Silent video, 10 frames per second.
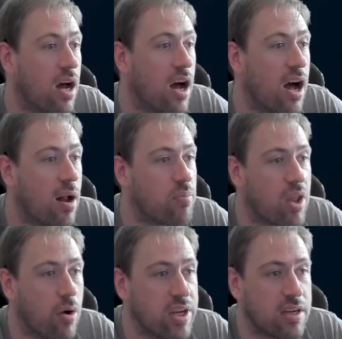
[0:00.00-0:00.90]

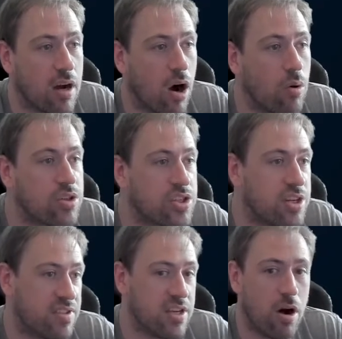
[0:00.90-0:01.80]
Holding Alt,
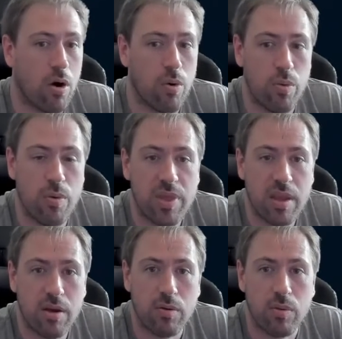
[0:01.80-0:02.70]
Shift, and O
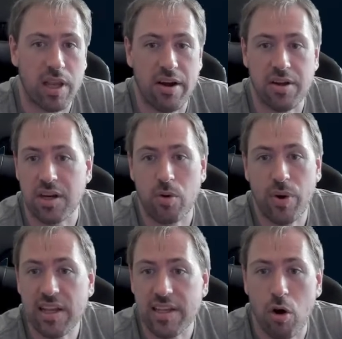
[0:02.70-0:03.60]
will allow you to
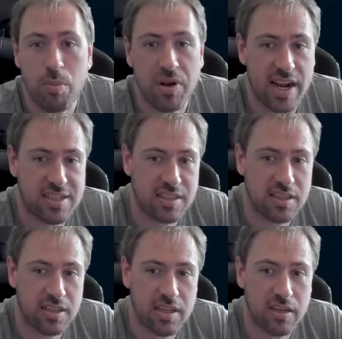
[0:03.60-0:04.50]
quickly open an
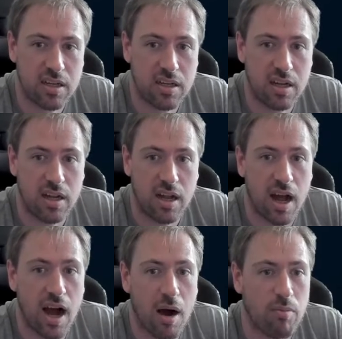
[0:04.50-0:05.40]
asset there.
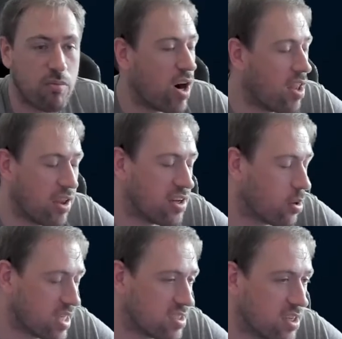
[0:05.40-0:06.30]
Rather than
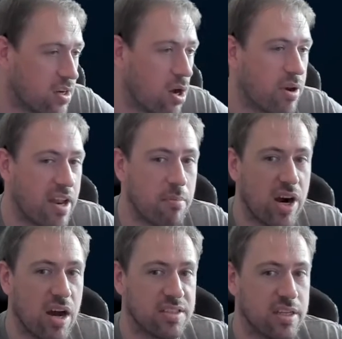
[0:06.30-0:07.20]
going into your content
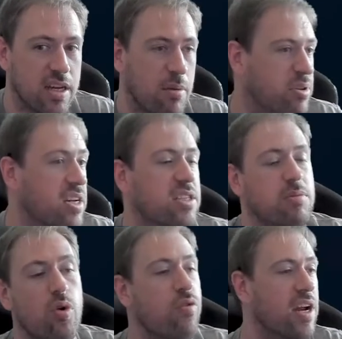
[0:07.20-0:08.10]
browser and potentially
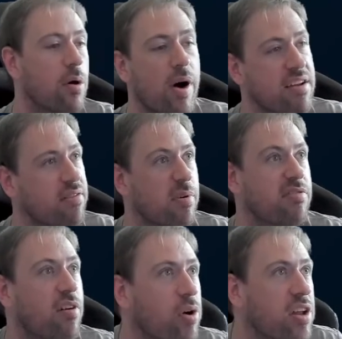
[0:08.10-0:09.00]
moving away from a
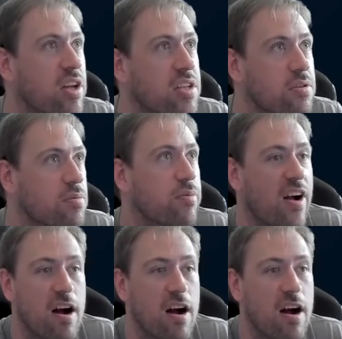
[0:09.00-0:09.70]
folder that you've